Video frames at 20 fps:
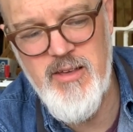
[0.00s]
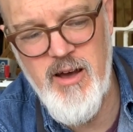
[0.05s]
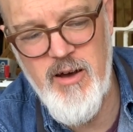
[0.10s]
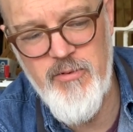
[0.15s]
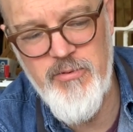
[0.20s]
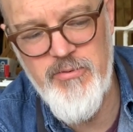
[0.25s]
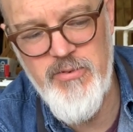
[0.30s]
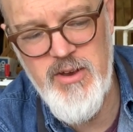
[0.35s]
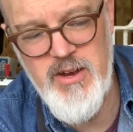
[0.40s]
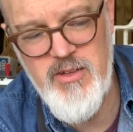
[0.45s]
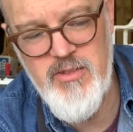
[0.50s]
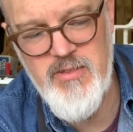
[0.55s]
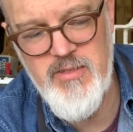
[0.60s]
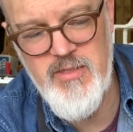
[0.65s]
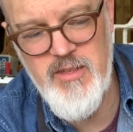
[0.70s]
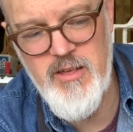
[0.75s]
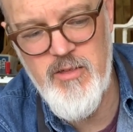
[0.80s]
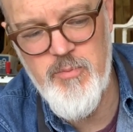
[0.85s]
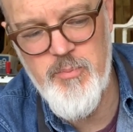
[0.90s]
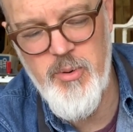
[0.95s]
I'll finish
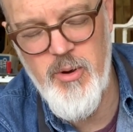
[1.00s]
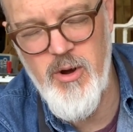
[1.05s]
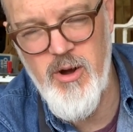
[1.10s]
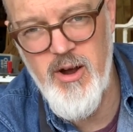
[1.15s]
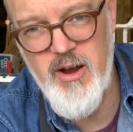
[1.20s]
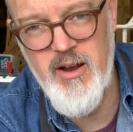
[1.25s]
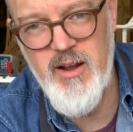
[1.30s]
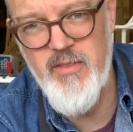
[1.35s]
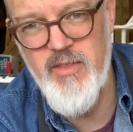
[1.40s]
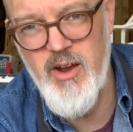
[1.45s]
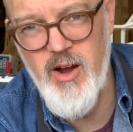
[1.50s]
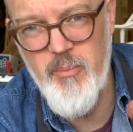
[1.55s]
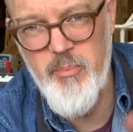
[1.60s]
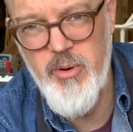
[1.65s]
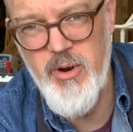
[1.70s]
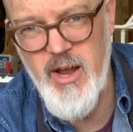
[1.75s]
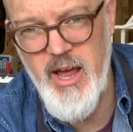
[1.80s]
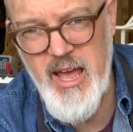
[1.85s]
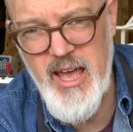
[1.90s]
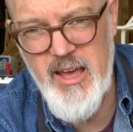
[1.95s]
this part and then I'll
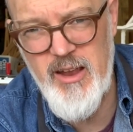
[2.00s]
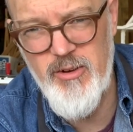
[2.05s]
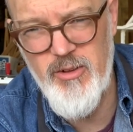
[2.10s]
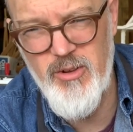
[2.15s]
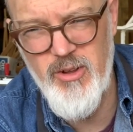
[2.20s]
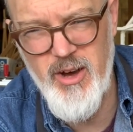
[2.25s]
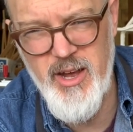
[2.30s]
put a handle